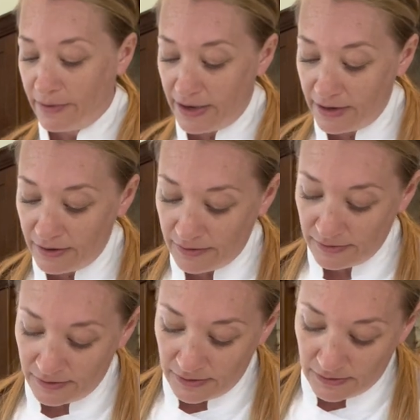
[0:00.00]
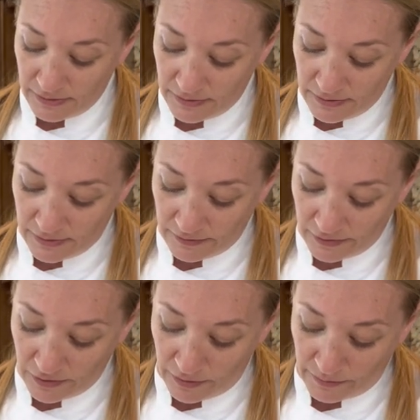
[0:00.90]
bag,
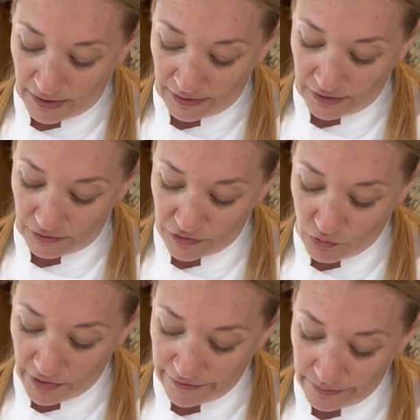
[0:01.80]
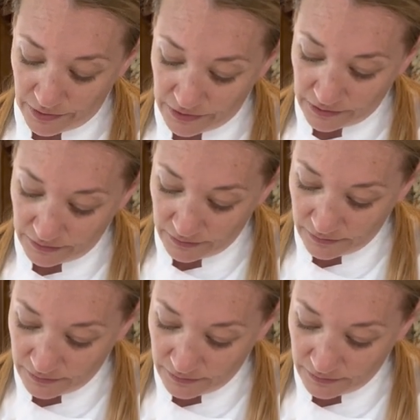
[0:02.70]
even though I'm not a huge guava person.